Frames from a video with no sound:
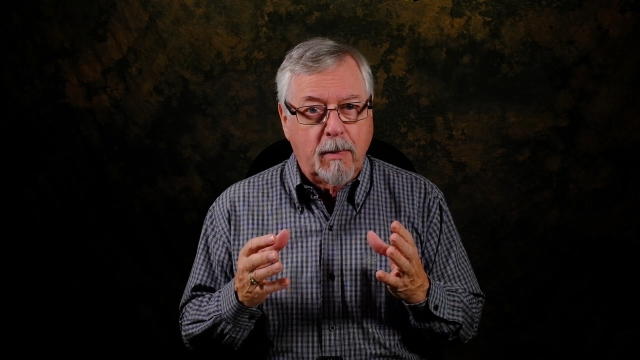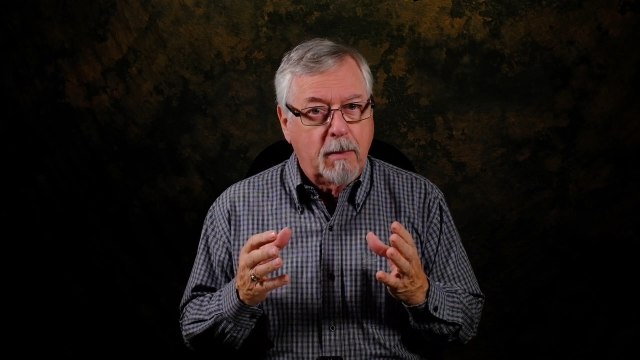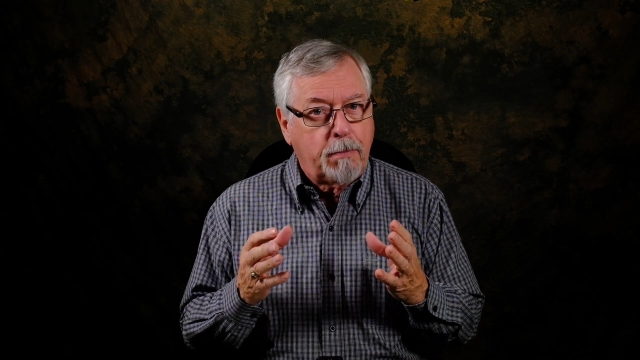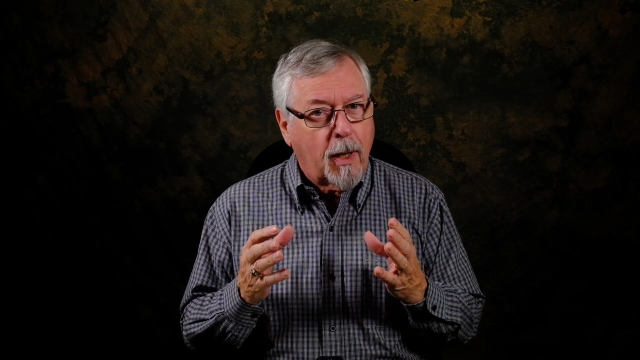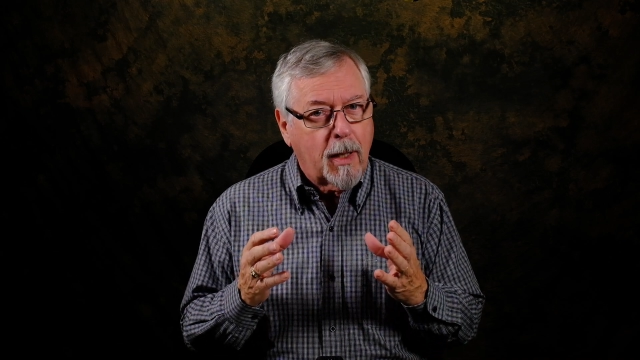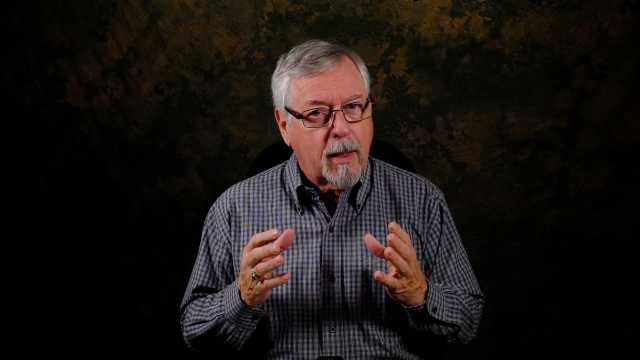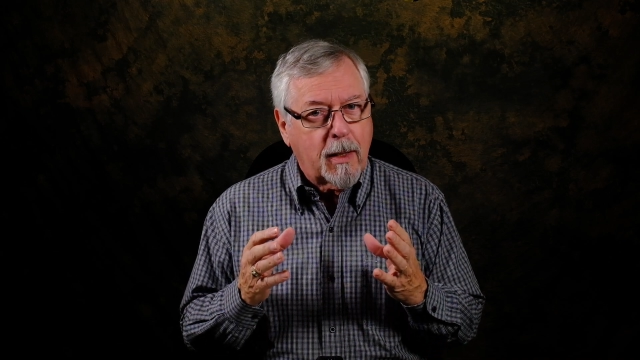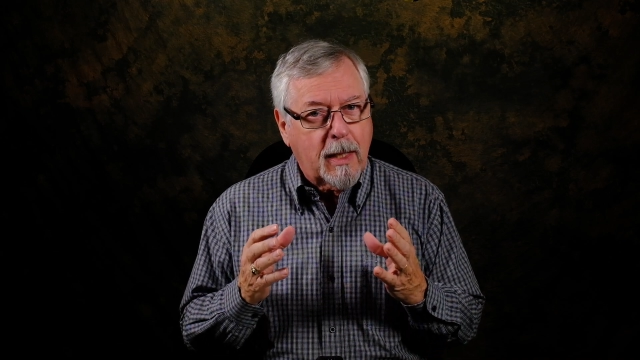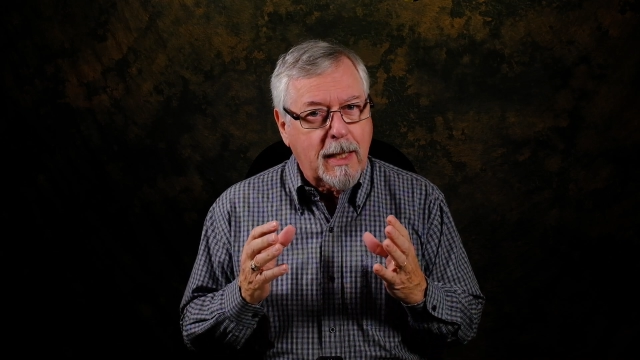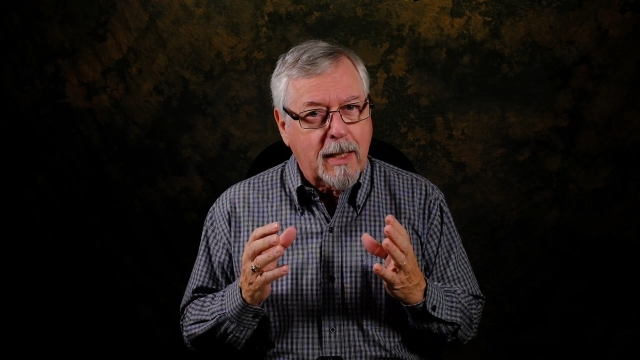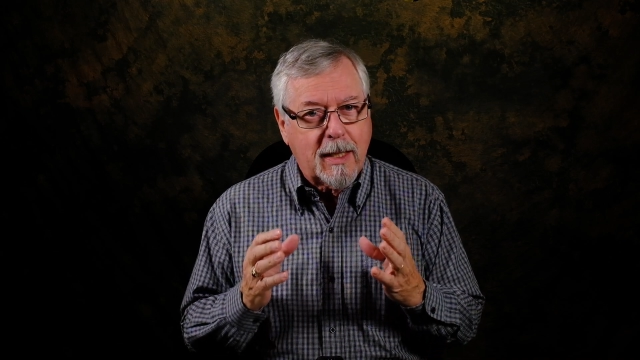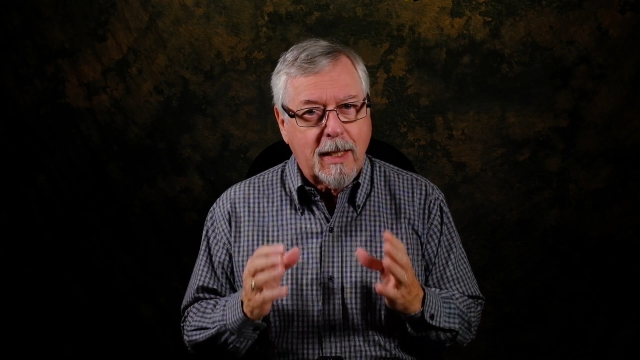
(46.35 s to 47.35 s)
part of
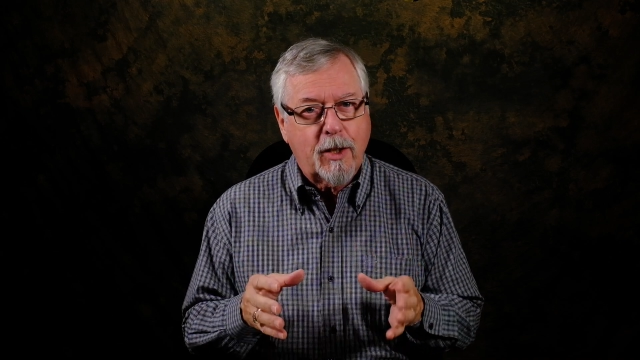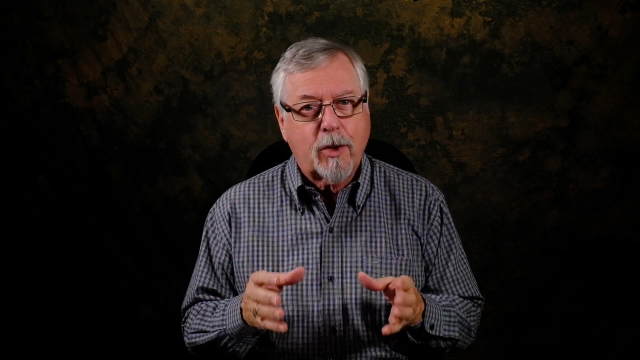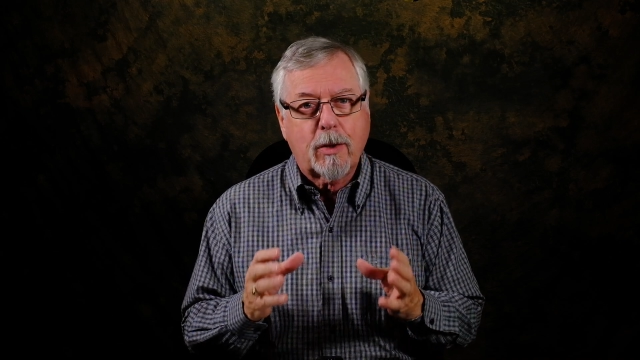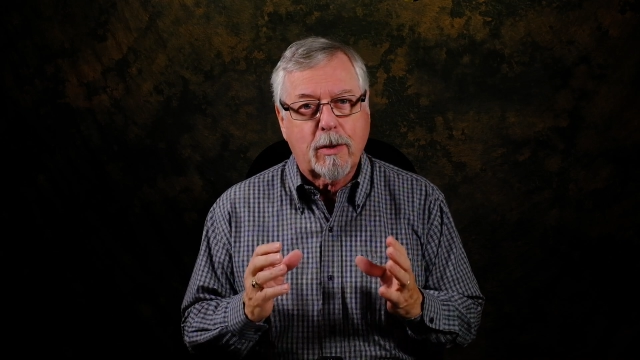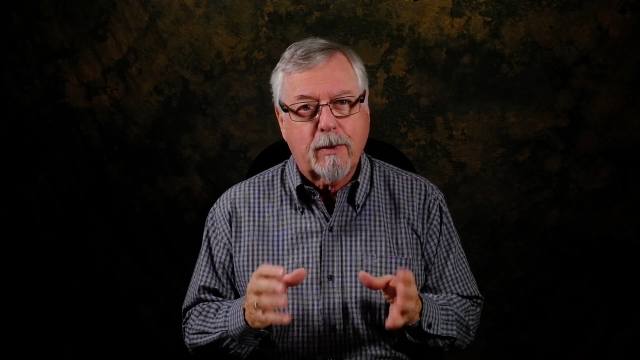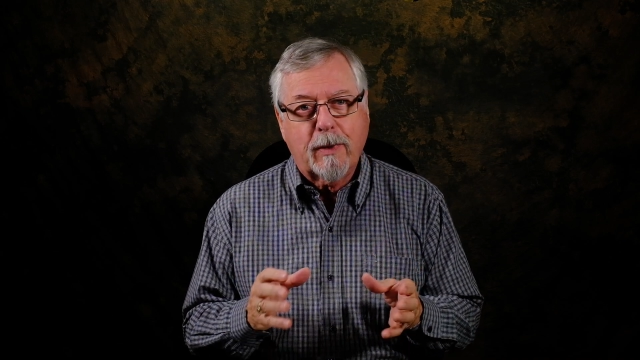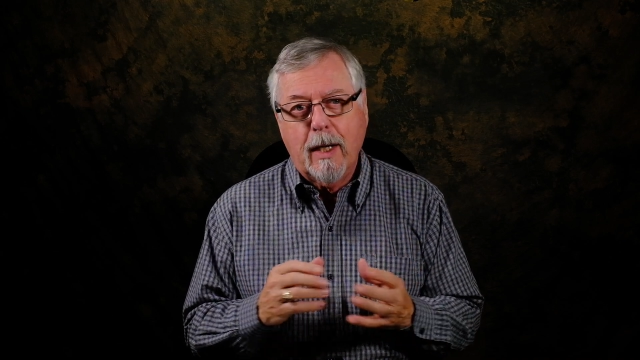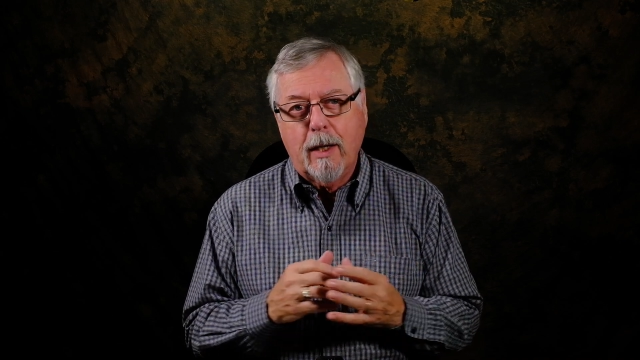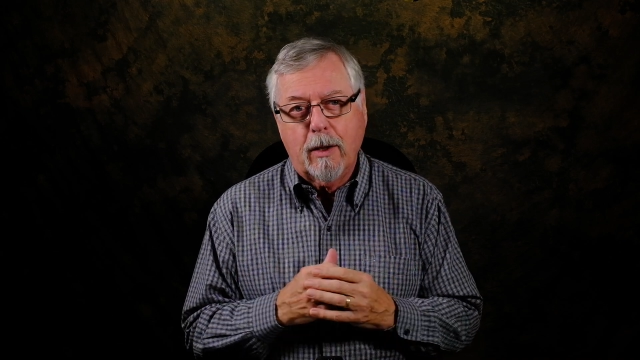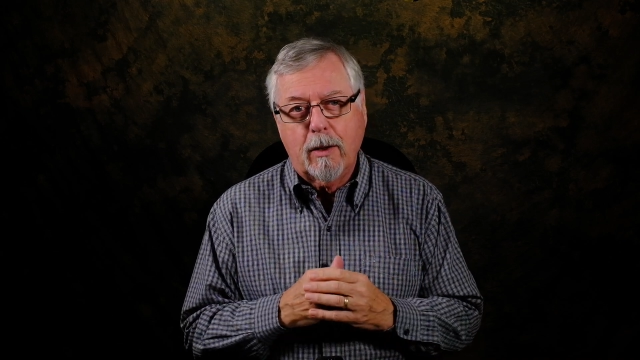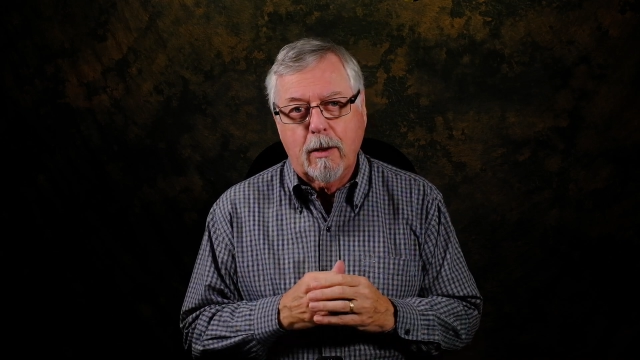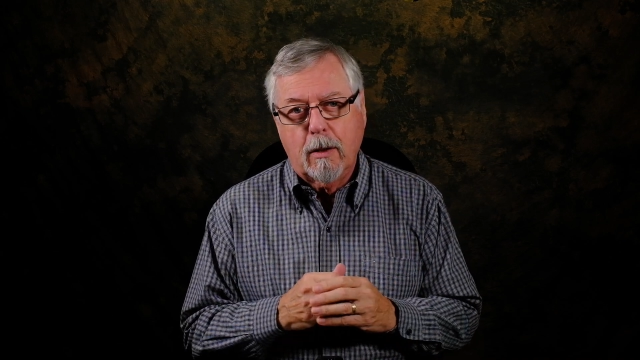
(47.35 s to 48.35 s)
the essentials of
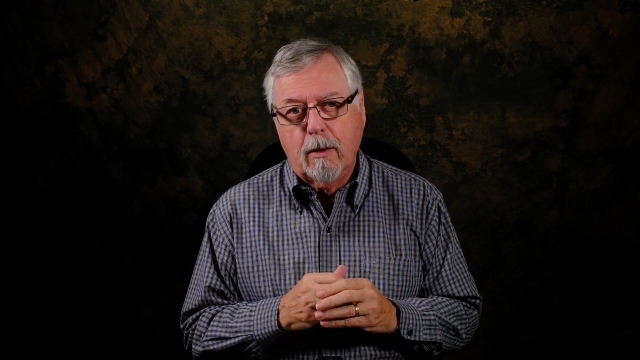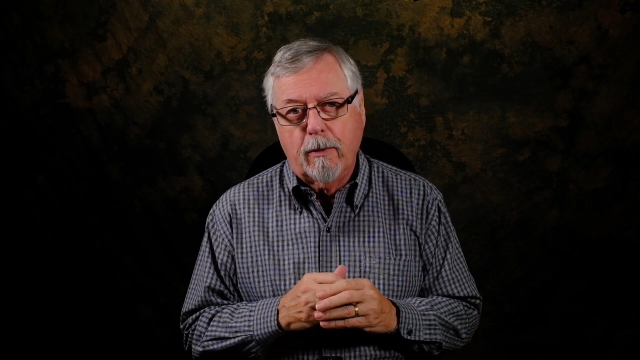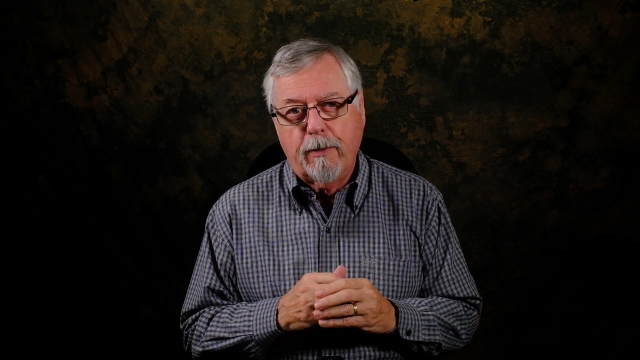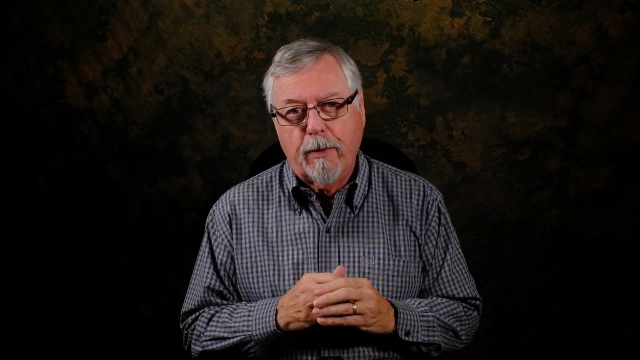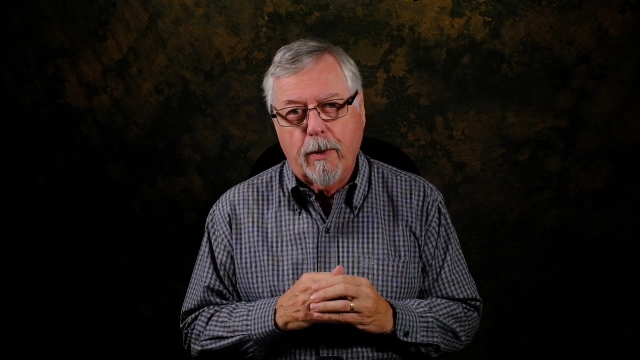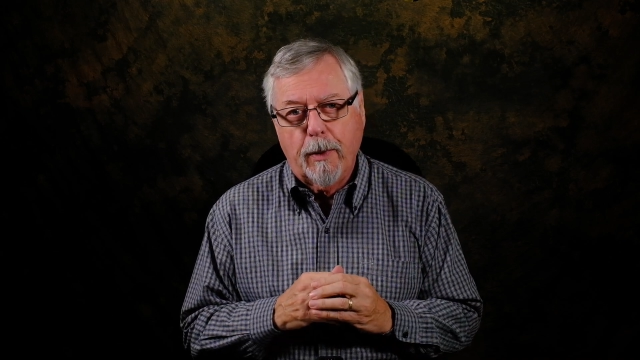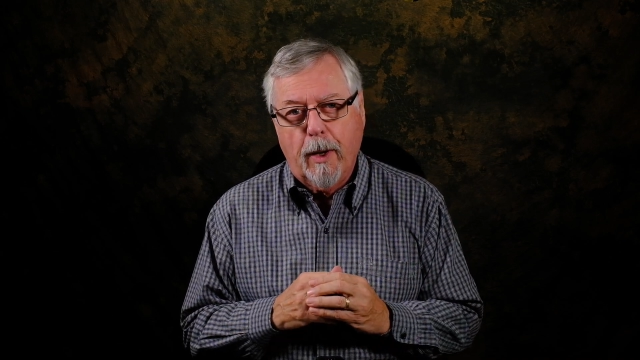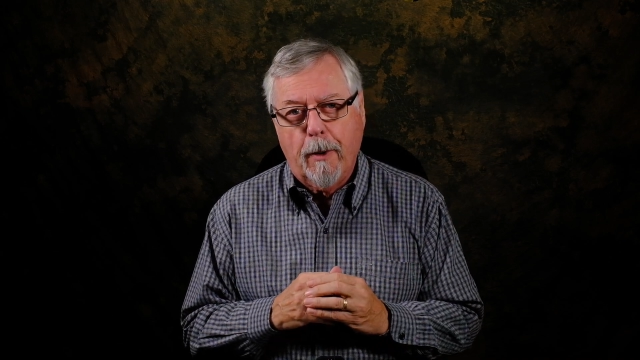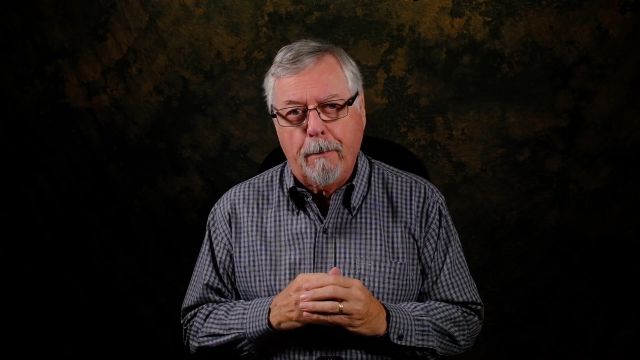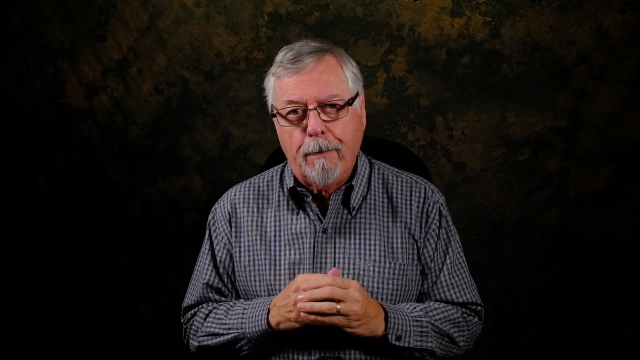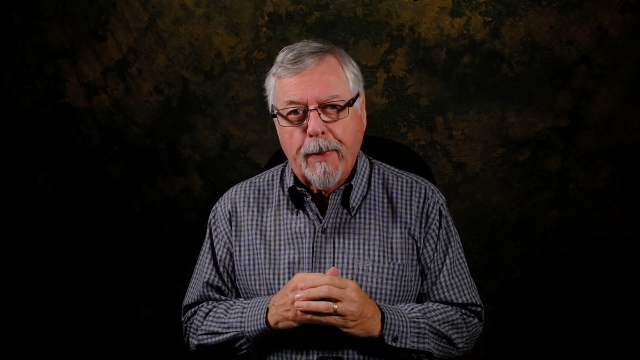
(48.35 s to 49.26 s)
getting a good photo.